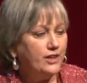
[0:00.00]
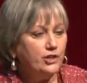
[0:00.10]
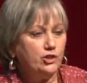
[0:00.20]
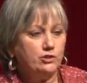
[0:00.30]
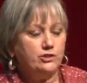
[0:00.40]

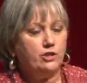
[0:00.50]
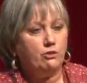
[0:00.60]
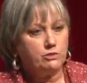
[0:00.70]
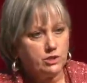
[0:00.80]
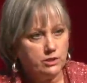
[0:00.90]
You, you know,
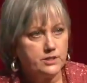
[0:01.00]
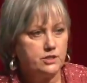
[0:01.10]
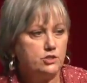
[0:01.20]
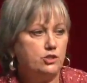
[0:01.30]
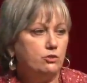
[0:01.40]
to
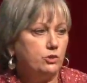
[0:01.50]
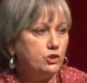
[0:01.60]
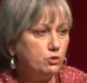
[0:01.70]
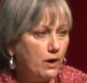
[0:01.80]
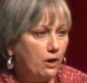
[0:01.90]
listen to a
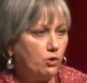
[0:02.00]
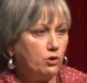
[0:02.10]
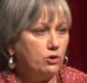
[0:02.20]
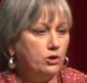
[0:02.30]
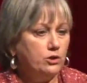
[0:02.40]

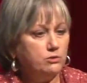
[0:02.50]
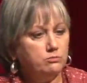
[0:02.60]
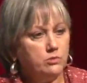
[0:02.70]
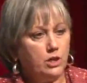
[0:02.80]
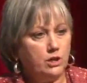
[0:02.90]
two-hour
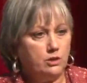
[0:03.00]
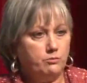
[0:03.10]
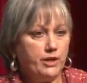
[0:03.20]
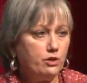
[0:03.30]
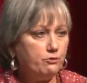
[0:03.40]
um,
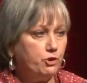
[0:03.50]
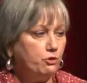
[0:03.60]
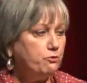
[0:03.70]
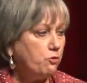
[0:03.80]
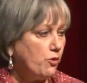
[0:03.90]
interview
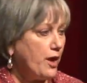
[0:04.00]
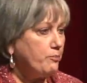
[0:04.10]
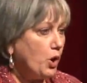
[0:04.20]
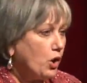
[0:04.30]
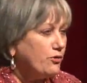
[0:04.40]
for that
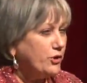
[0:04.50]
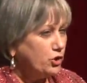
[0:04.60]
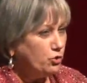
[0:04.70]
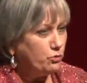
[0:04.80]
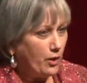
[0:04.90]
part that
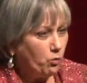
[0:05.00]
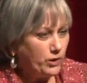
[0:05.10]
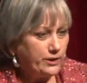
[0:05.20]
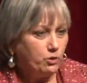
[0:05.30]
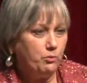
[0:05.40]
you, that one
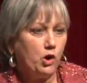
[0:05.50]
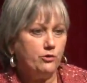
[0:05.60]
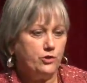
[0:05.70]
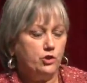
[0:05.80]
little part that